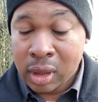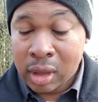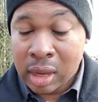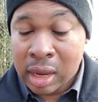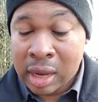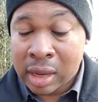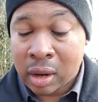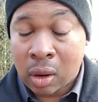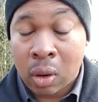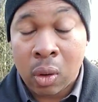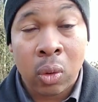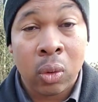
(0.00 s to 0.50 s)

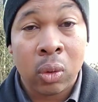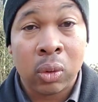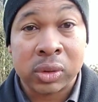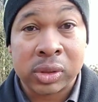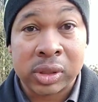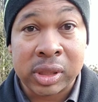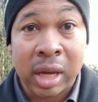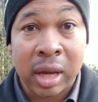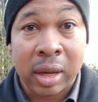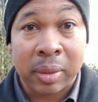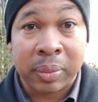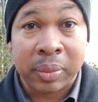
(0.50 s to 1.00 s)
It
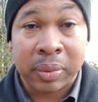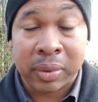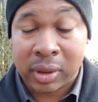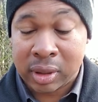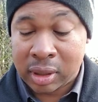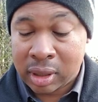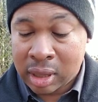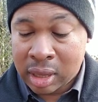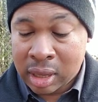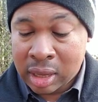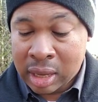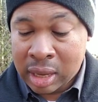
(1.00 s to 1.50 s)
holds up.
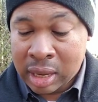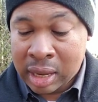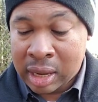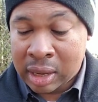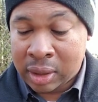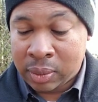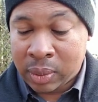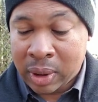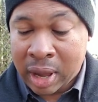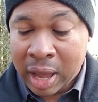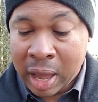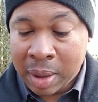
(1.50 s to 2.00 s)

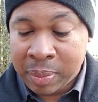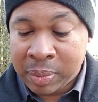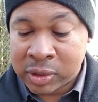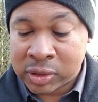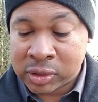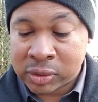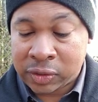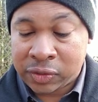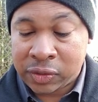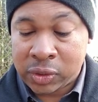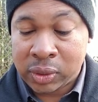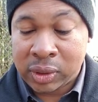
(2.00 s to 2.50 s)
And what
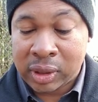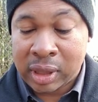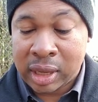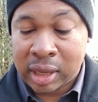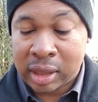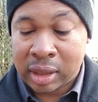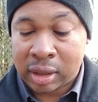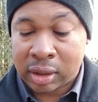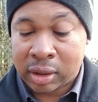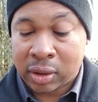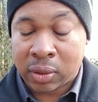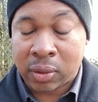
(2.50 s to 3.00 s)
happens if you
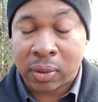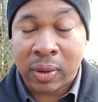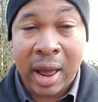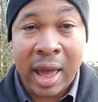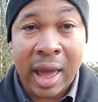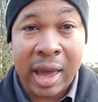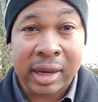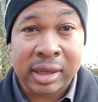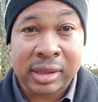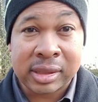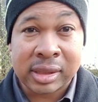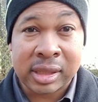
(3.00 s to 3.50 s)
get
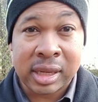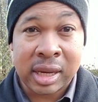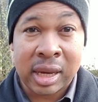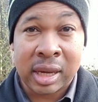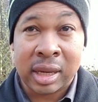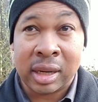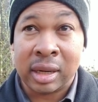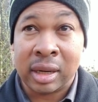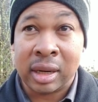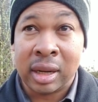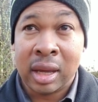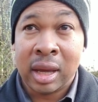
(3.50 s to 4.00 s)
cracks
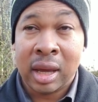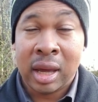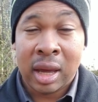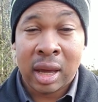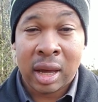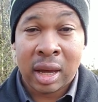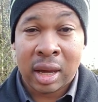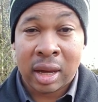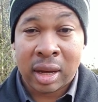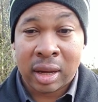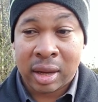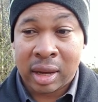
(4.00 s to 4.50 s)
in
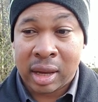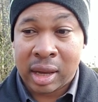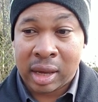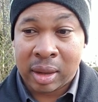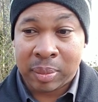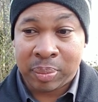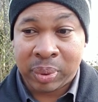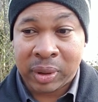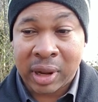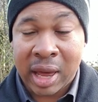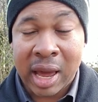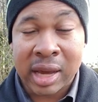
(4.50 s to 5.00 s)

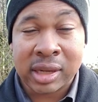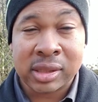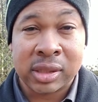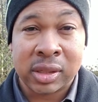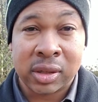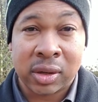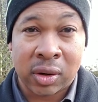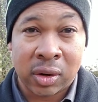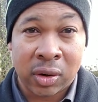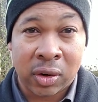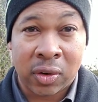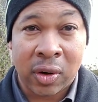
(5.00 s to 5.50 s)
a
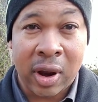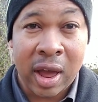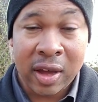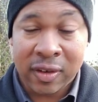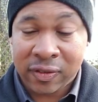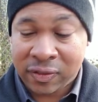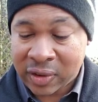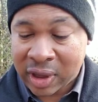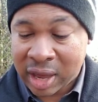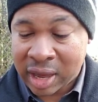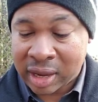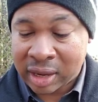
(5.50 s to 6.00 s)
plastic or
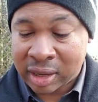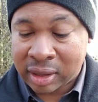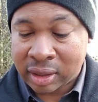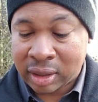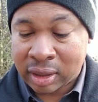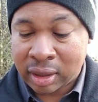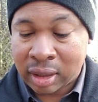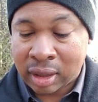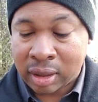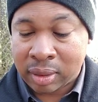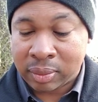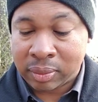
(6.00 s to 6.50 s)
graphite
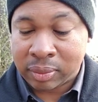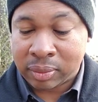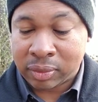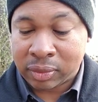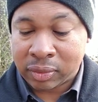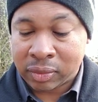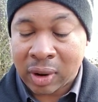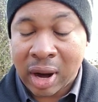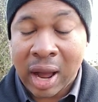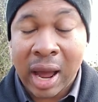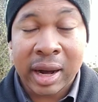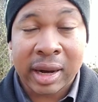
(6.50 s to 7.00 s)

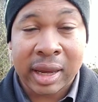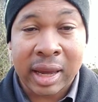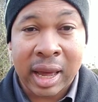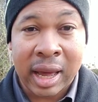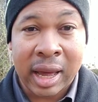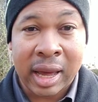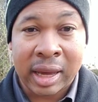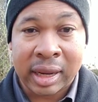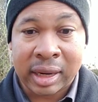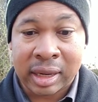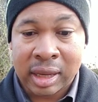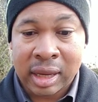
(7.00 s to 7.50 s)
rod
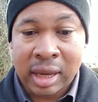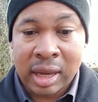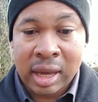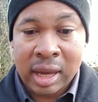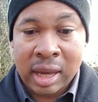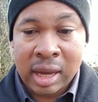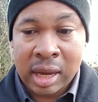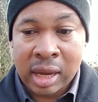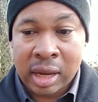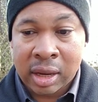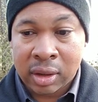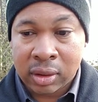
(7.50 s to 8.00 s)
guide,
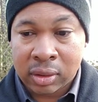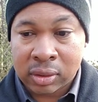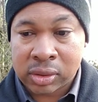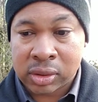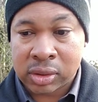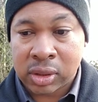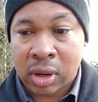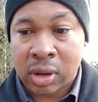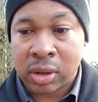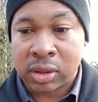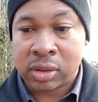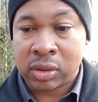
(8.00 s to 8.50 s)
it'll
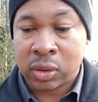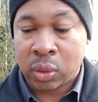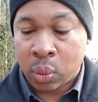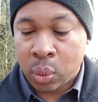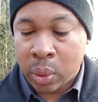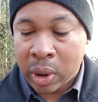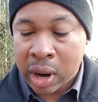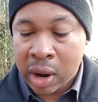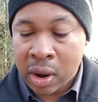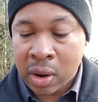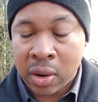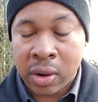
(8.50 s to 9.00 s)
start to
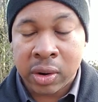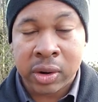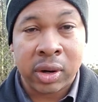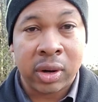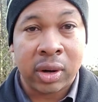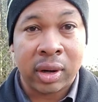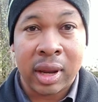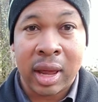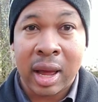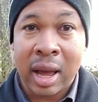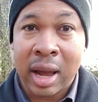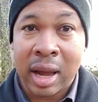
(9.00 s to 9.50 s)
wear on
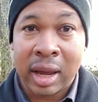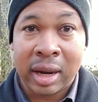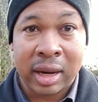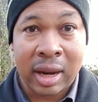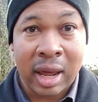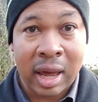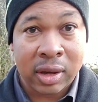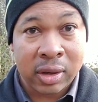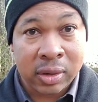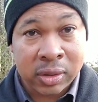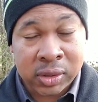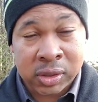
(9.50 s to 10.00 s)
your line. And
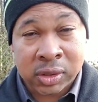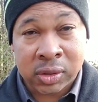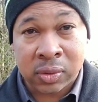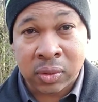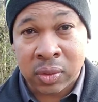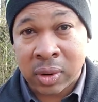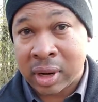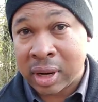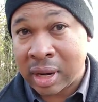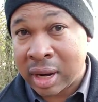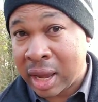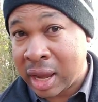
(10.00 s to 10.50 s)
I used to
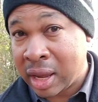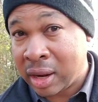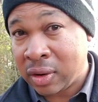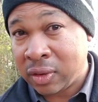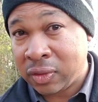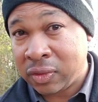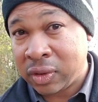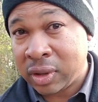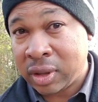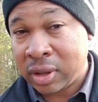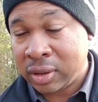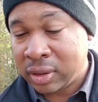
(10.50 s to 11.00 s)
run
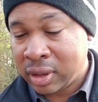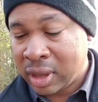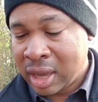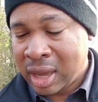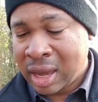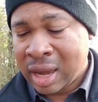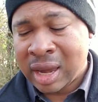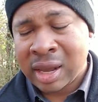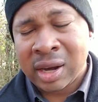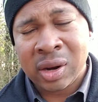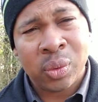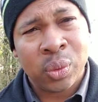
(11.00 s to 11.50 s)
nanofill
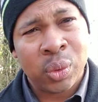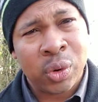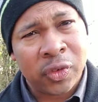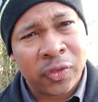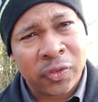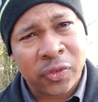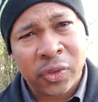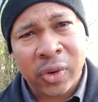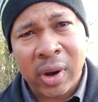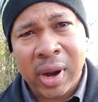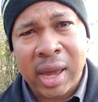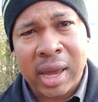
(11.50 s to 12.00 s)
and it would
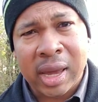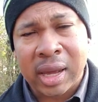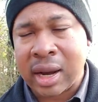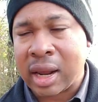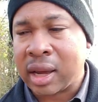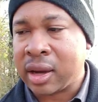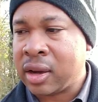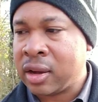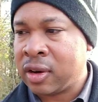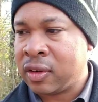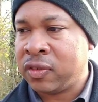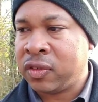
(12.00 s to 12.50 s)
fray, and
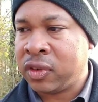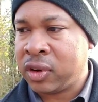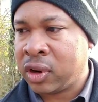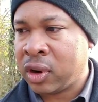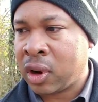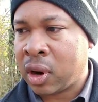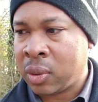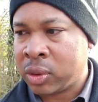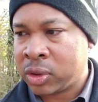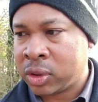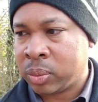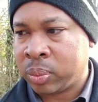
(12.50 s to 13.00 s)
I couldn't
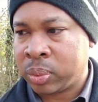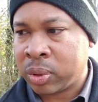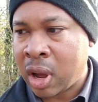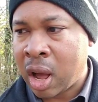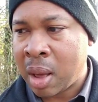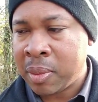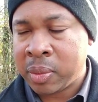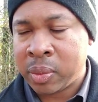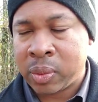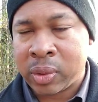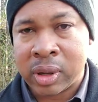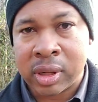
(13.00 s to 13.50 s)
figure out what the
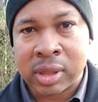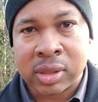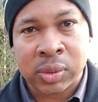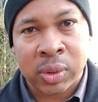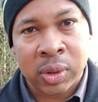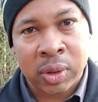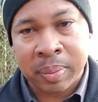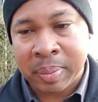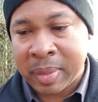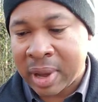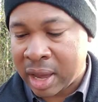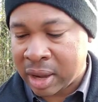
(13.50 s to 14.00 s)
problem was. Well,